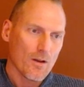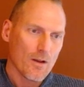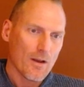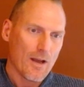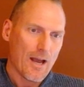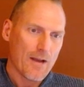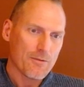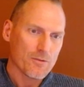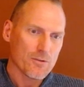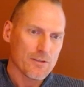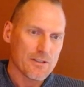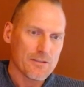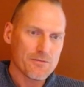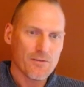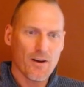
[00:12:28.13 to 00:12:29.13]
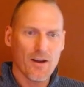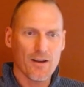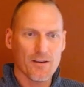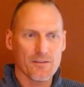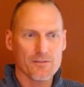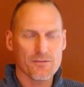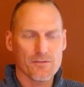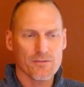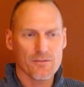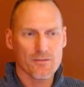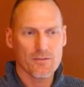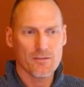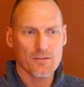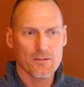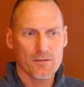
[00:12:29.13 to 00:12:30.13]
after e5,
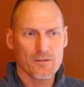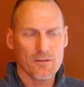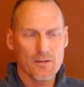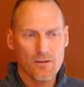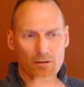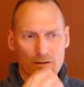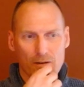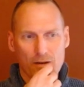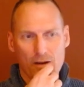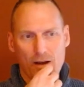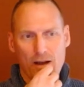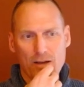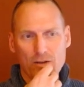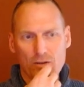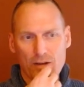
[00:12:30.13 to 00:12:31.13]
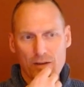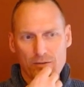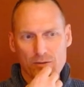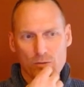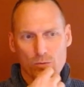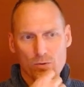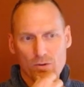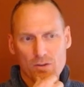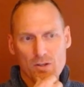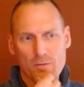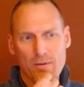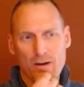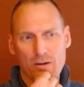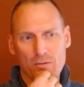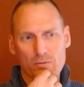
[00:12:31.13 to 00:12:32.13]
I don't have to worry
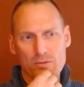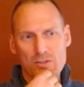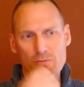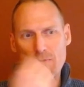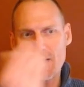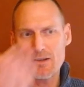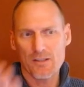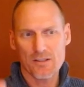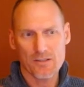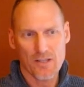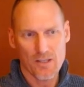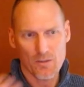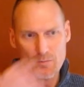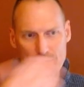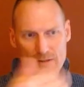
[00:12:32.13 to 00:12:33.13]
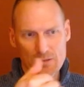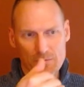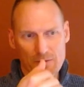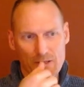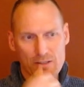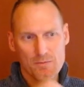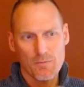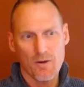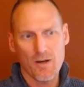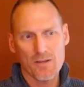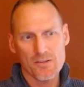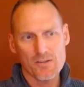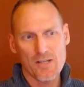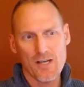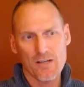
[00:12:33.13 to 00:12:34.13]
about responding to like a bishop takes
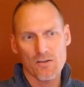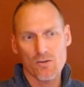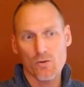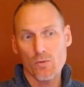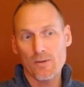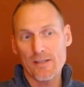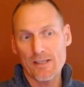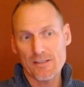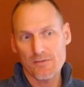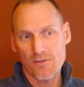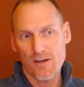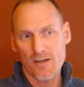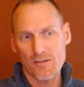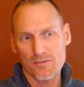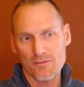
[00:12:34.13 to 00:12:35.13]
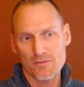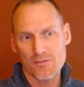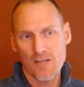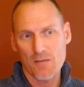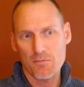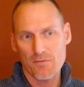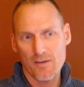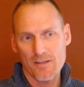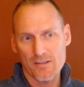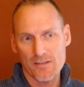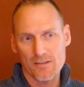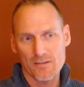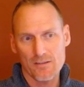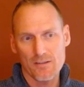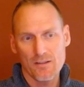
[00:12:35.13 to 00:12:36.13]
pawn check or queen h5 type of
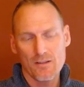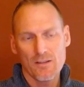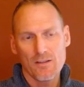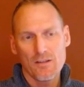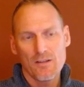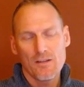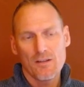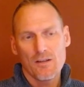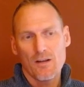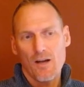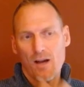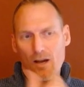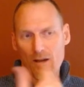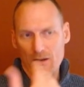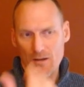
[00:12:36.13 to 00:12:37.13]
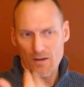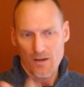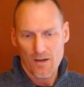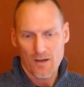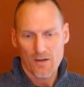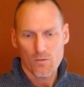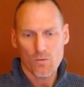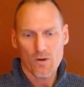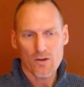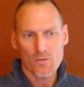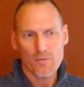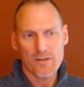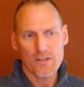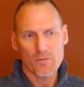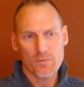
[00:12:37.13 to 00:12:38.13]
idea. I want to
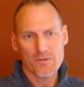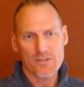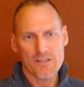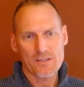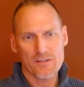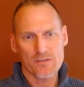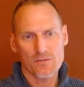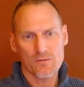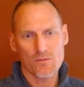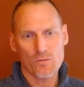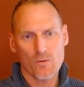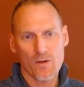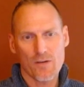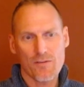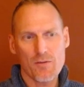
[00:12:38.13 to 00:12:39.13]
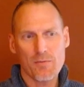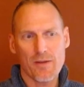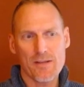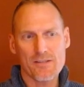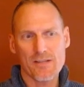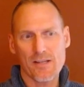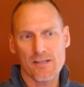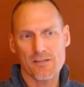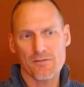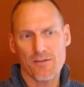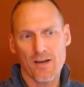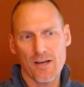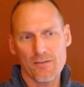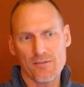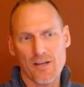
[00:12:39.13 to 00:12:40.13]
be in a position where if he plays, say,
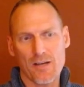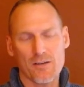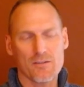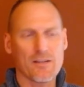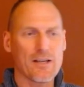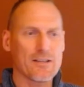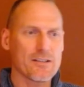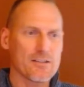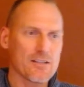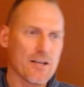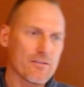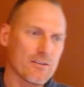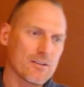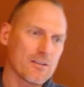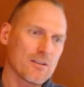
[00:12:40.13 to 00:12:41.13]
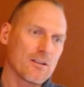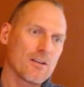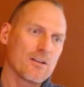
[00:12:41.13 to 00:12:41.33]
e5 now, knight d7,